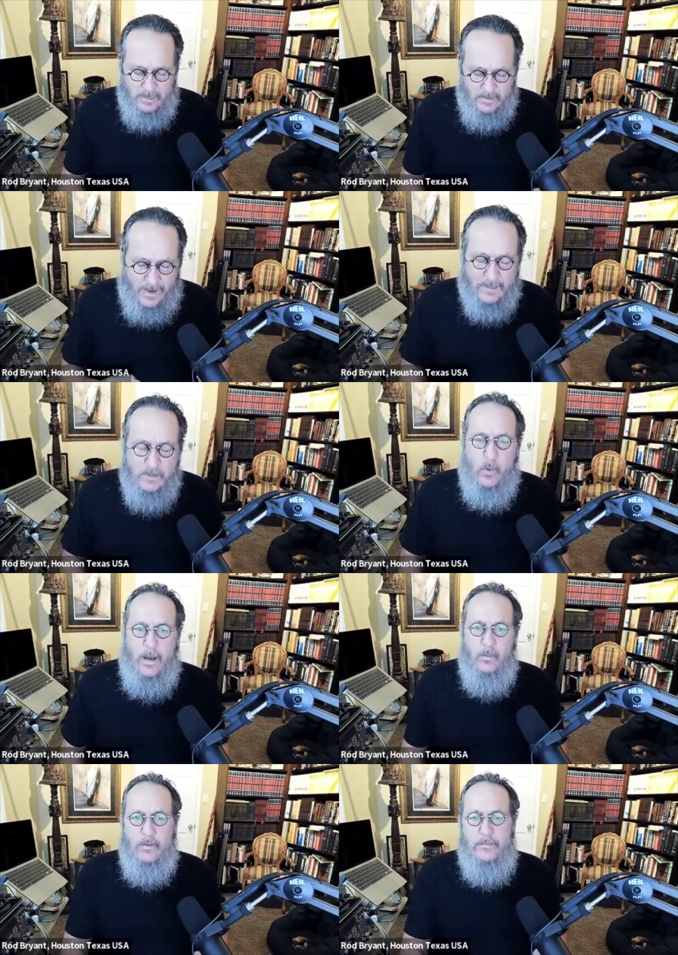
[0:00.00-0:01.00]
That's
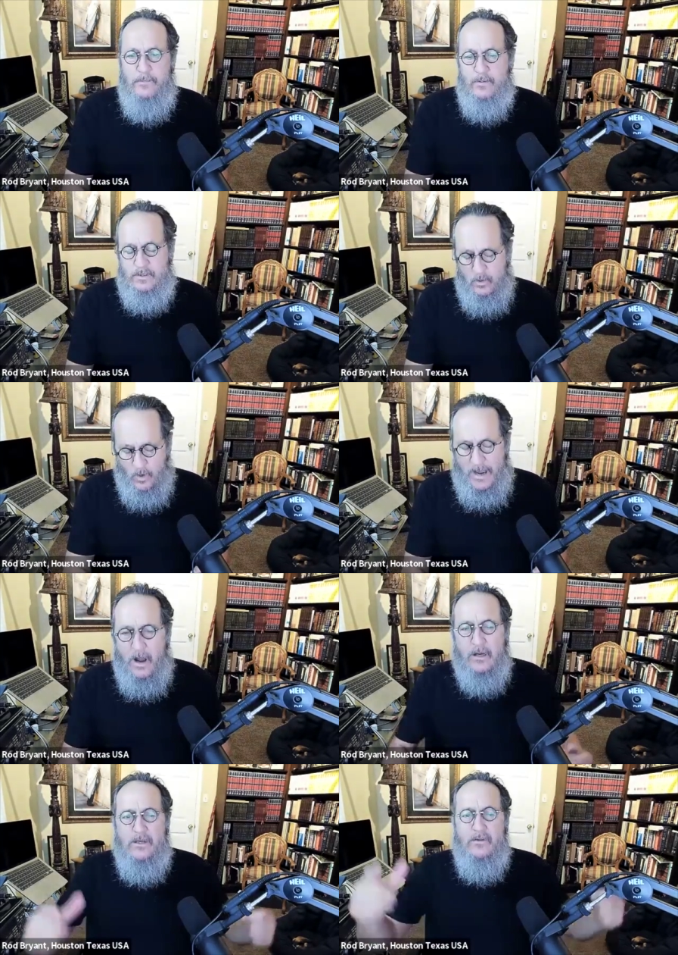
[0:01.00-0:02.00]
why when people say, well, how
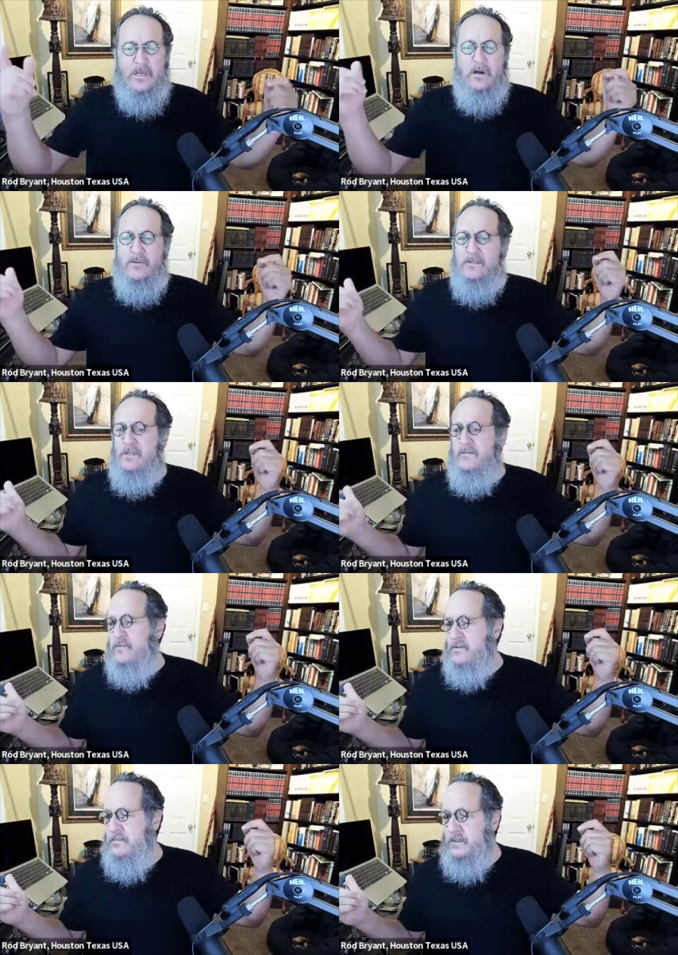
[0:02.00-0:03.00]
can you tell the
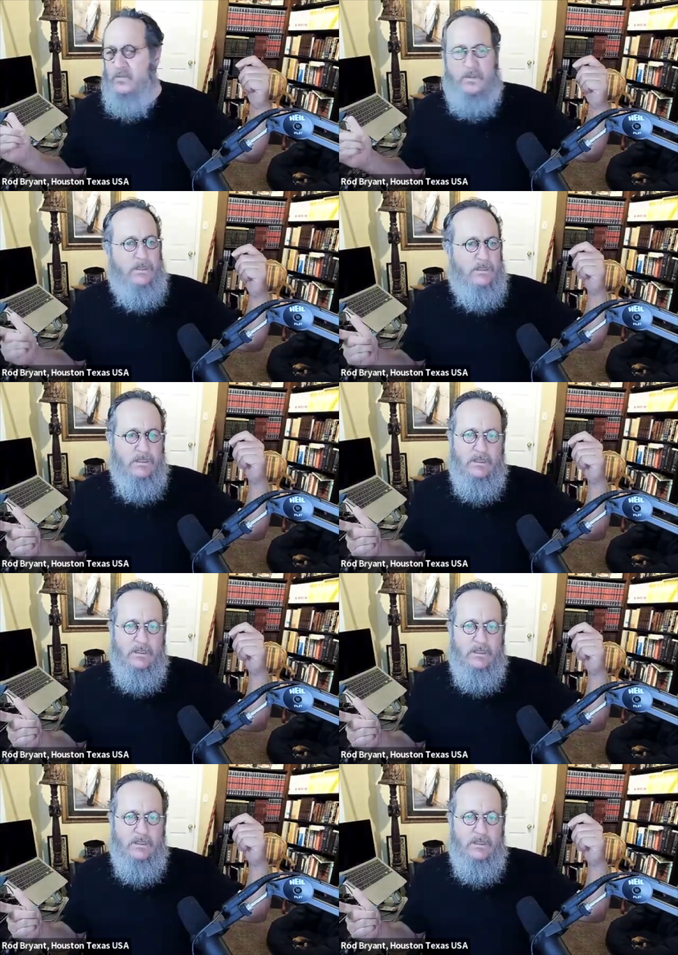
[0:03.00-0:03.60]
difference between